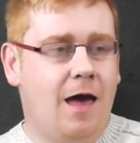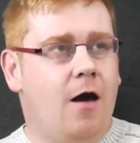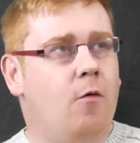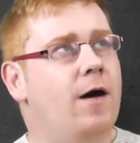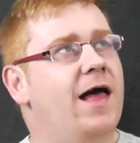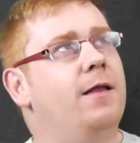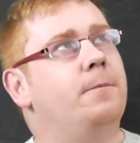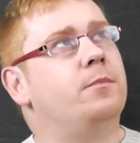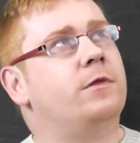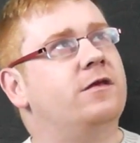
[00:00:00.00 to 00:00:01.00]
Well,
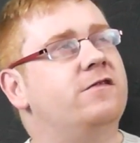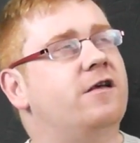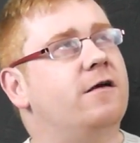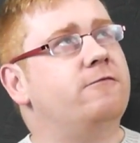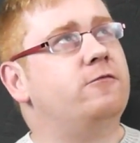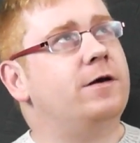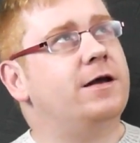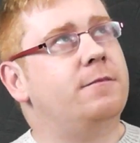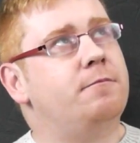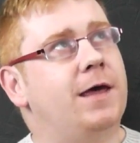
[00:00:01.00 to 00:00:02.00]
the software
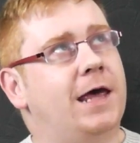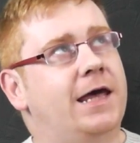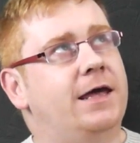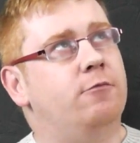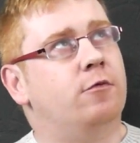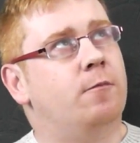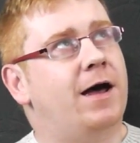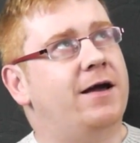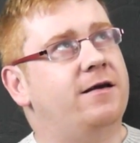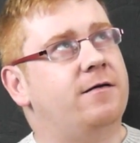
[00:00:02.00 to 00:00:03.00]
to me
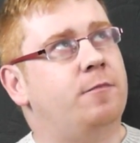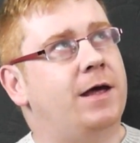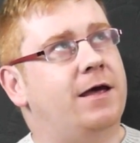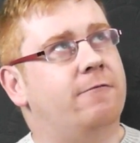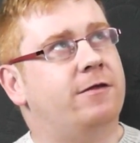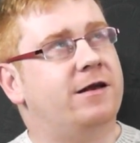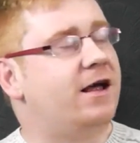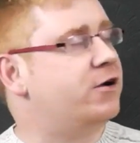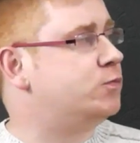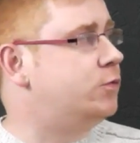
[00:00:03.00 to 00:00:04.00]
reminded me of the
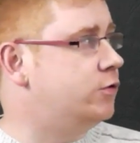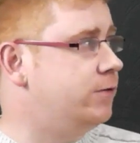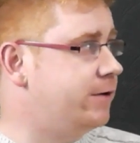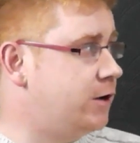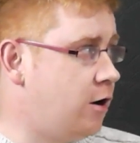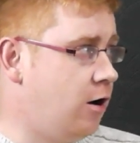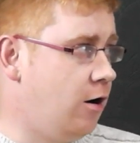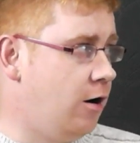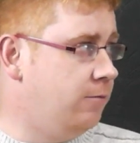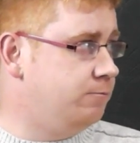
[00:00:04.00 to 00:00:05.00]
dashboard of a car.
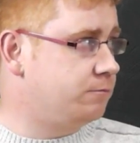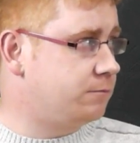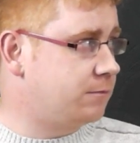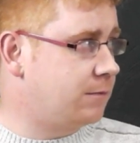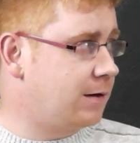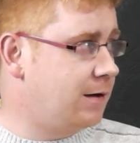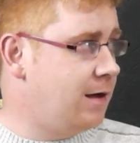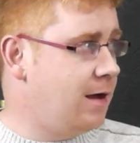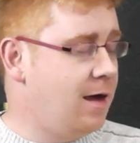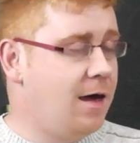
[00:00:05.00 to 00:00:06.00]
Mm. Yes
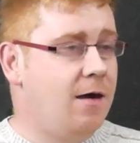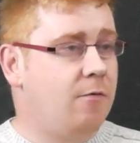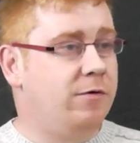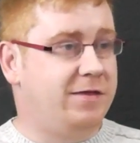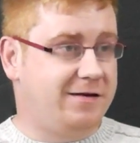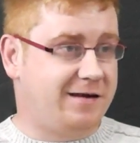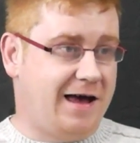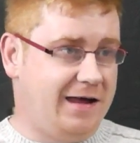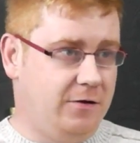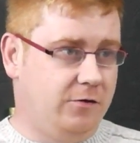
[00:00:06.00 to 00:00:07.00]
with the
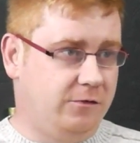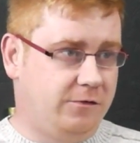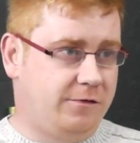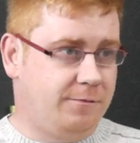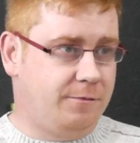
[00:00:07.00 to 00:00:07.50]
dials.